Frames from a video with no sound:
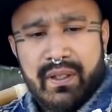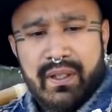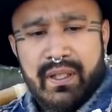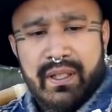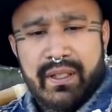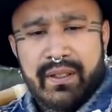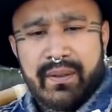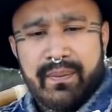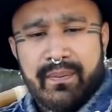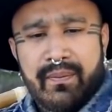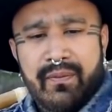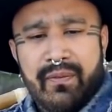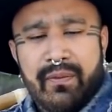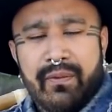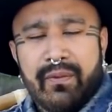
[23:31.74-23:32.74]
it's
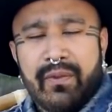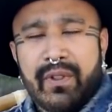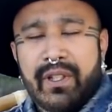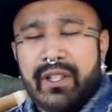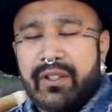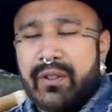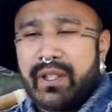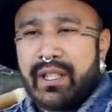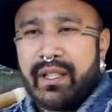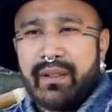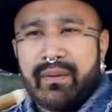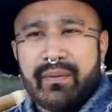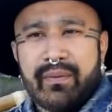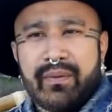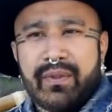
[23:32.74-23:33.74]
really tricky
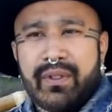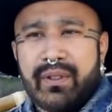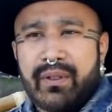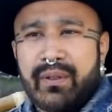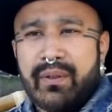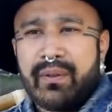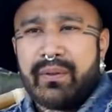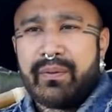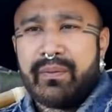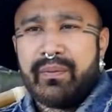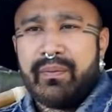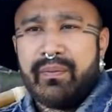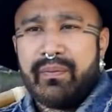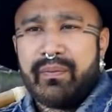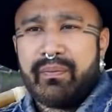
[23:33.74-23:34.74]
to
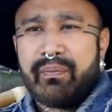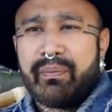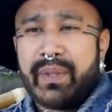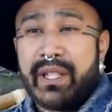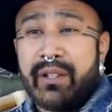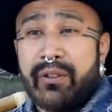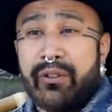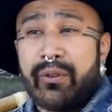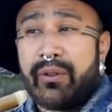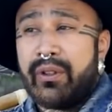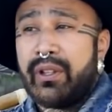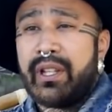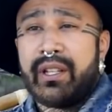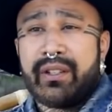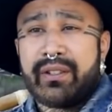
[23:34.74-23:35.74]
peel through the
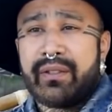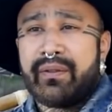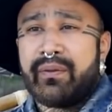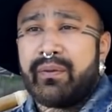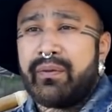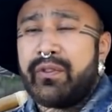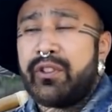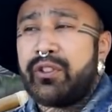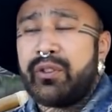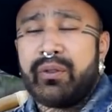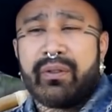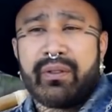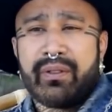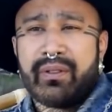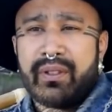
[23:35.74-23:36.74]
layers of the
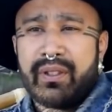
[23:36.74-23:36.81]
truth.